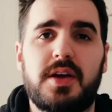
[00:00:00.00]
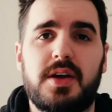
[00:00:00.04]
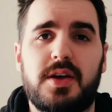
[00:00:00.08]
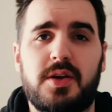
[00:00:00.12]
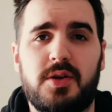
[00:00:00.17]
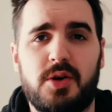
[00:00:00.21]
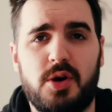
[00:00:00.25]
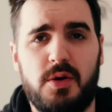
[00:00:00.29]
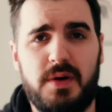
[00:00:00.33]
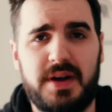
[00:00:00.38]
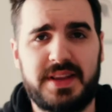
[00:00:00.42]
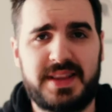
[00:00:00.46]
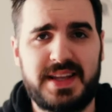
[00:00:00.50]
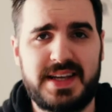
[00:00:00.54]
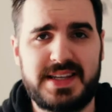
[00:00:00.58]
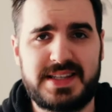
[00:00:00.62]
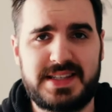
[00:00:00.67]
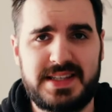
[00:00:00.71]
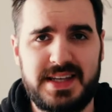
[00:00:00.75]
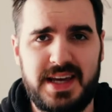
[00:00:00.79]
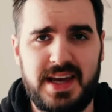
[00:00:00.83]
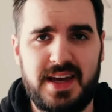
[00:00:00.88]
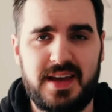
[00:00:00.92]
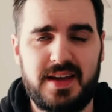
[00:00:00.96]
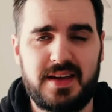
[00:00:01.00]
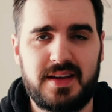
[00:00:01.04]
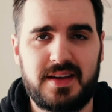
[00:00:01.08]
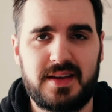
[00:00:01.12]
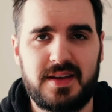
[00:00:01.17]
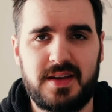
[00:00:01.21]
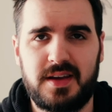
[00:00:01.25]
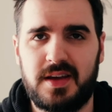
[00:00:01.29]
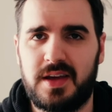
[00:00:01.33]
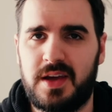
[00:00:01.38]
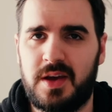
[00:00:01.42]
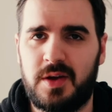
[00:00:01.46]
You know what they say,
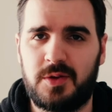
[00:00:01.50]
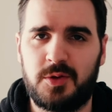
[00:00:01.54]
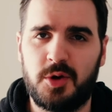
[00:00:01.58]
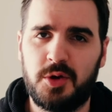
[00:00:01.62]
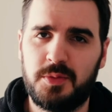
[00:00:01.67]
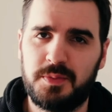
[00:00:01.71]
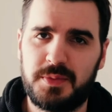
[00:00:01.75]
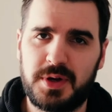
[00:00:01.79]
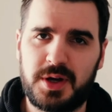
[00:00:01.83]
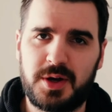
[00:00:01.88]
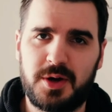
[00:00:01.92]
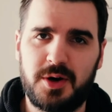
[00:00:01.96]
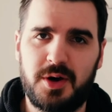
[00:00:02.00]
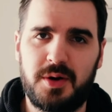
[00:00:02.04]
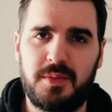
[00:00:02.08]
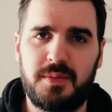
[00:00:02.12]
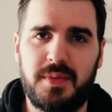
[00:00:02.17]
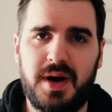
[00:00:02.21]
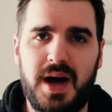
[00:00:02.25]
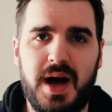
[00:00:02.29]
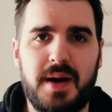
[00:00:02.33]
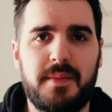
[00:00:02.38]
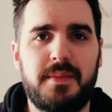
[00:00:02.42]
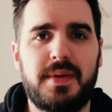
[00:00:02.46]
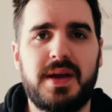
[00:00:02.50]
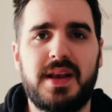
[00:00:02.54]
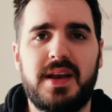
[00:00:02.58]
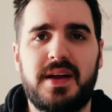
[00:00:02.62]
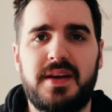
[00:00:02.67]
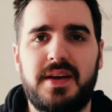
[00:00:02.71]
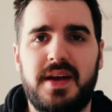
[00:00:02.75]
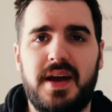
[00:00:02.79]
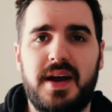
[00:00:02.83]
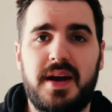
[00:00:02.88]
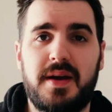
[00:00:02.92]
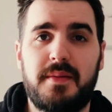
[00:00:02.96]
you don't become a
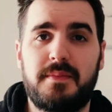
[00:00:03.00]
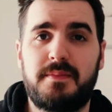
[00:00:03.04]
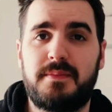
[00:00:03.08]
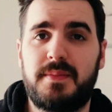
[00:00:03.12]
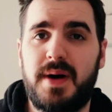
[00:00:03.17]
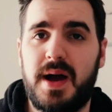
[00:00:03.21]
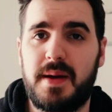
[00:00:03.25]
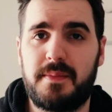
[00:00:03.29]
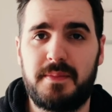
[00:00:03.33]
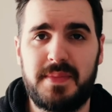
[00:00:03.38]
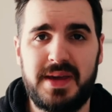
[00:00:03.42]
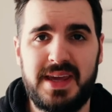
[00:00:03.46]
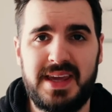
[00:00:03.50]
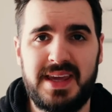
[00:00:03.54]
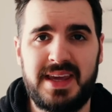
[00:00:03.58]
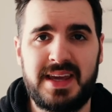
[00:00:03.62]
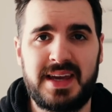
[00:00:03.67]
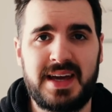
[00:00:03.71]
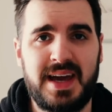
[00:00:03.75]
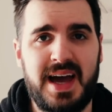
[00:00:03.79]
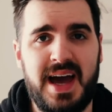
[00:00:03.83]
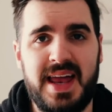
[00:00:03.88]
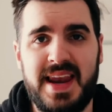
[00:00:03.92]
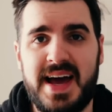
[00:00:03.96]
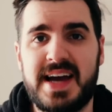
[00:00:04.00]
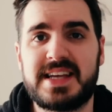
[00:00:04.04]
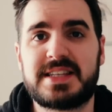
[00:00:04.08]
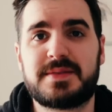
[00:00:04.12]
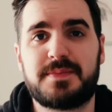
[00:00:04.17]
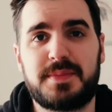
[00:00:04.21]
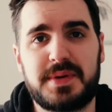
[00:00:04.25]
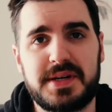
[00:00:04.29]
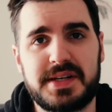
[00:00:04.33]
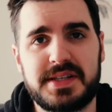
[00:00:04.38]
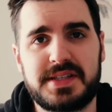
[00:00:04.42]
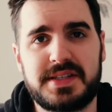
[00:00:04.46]
billionaire by being a nice
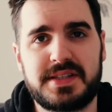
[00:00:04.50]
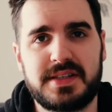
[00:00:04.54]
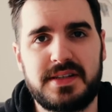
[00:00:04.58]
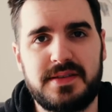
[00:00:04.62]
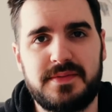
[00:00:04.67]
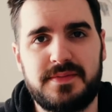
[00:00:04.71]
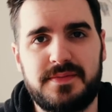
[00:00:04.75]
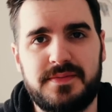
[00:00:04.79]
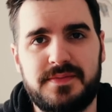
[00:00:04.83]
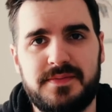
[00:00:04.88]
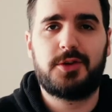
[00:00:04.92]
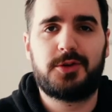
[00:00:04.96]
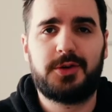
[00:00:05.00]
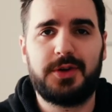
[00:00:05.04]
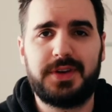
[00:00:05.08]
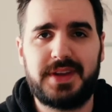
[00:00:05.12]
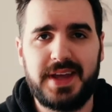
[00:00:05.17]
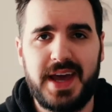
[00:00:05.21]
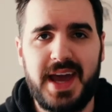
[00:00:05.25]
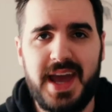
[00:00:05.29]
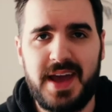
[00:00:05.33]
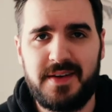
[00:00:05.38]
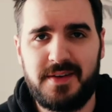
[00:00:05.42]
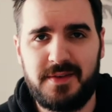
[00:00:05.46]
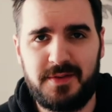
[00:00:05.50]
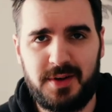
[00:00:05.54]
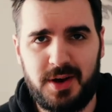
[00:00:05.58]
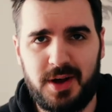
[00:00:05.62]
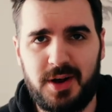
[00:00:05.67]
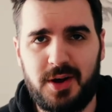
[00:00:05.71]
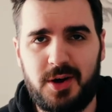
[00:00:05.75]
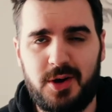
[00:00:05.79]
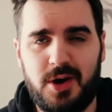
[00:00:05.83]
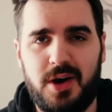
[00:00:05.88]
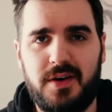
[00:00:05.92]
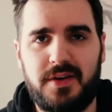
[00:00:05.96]
person. Today we will
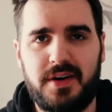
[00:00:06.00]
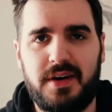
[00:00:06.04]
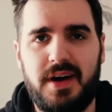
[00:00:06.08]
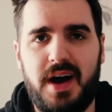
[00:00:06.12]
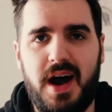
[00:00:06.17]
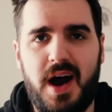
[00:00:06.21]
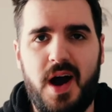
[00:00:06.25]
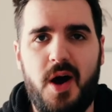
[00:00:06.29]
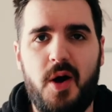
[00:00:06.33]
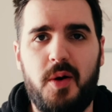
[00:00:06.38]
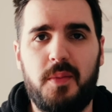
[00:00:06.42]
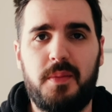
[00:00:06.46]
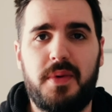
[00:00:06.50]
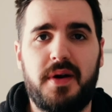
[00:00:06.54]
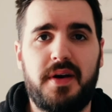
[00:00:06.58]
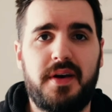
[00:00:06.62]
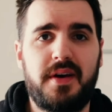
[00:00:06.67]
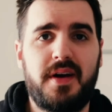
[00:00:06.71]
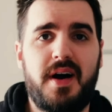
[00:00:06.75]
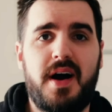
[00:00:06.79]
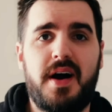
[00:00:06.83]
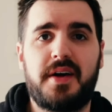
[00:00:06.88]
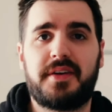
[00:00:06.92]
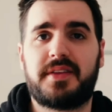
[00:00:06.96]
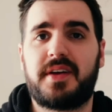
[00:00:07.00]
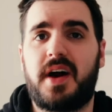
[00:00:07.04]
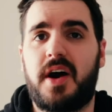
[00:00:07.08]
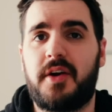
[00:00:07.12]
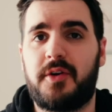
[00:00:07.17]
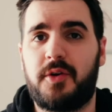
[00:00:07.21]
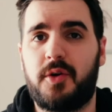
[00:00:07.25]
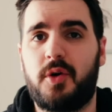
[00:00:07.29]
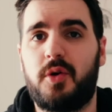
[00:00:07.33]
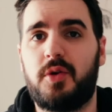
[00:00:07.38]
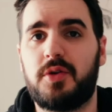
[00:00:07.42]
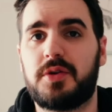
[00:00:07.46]
uncover how Bernard
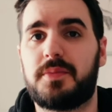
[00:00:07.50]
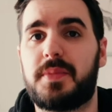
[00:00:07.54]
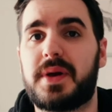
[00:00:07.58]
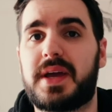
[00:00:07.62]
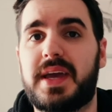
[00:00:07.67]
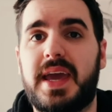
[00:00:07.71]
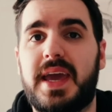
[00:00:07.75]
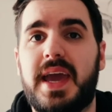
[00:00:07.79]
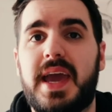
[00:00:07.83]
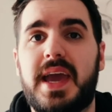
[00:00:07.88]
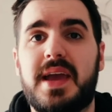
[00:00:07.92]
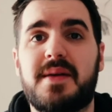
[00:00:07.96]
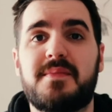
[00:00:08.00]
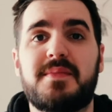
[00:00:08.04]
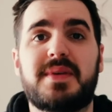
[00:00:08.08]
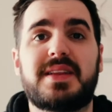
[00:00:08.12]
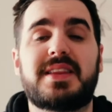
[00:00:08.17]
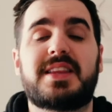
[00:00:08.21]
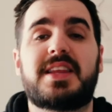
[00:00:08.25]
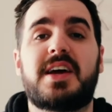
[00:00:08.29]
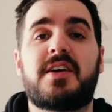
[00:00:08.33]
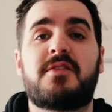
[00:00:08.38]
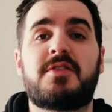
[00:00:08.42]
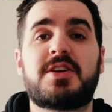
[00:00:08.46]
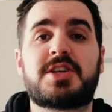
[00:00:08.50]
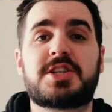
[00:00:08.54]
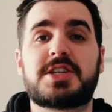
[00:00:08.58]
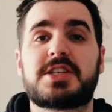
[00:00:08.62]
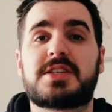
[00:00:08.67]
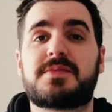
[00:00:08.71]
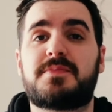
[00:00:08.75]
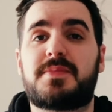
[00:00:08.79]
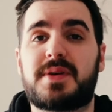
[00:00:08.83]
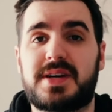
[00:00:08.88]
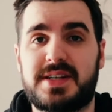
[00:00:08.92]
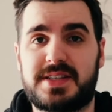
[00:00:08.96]
Arnault became the
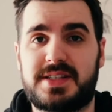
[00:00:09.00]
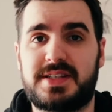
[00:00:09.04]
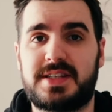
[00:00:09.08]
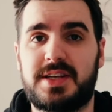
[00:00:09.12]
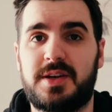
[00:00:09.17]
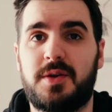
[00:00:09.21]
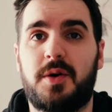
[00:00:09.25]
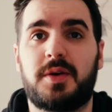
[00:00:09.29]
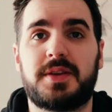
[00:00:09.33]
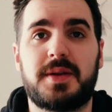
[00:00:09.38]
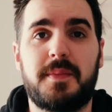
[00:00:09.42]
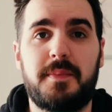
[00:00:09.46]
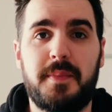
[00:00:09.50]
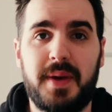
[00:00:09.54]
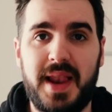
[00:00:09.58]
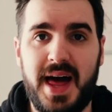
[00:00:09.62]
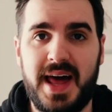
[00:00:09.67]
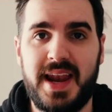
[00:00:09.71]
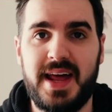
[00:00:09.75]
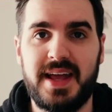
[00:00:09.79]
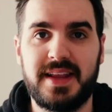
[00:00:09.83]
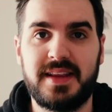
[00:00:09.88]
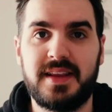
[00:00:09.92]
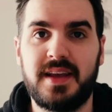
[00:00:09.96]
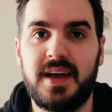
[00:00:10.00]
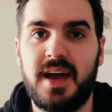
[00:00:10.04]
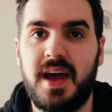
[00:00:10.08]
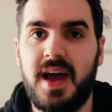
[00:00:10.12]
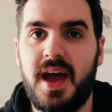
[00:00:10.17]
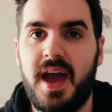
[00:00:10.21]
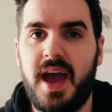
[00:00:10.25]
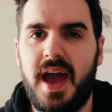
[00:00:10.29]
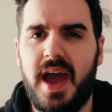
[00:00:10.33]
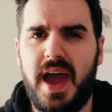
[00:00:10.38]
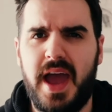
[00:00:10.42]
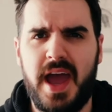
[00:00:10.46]
richest person on the planet
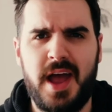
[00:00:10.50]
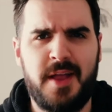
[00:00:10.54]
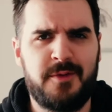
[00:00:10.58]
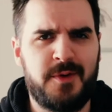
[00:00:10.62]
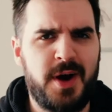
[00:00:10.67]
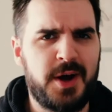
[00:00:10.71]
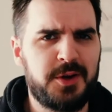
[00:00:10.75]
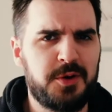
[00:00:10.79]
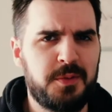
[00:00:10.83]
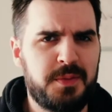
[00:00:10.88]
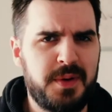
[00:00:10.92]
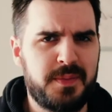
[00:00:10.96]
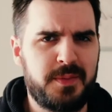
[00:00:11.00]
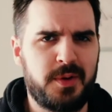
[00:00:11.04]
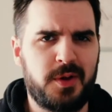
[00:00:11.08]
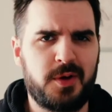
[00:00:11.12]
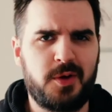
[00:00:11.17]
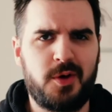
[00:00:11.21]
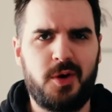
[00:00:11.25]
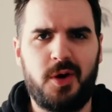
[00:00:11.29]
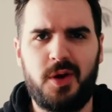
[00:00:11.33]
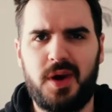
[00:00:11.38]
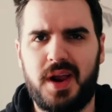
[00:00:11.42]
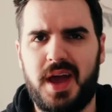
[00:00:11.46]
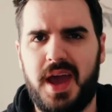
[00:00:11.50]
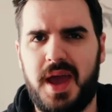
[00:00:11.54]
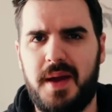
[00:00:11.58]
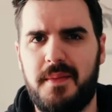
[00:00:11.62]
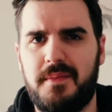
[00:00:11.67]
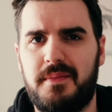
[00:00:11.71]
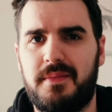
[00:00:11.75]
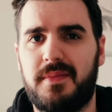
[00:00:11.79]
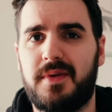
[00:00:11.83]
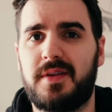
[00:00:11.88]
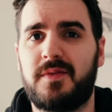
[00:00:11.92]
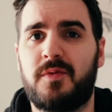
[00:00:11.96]
and why do people call
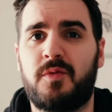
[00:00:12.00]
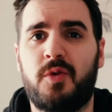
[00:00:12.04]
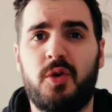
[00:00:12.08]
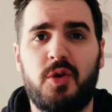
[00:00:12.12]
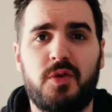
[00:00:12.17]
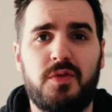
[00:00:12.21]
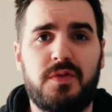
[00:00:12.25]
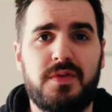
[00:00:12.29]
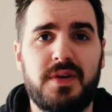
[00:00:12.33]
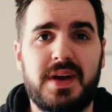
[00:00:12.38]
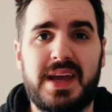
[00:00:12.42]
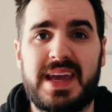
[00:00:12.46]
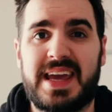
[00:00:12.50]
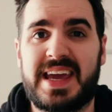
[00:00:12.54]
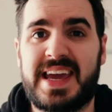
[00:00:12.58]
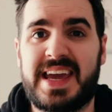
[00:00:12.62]
him Wolf in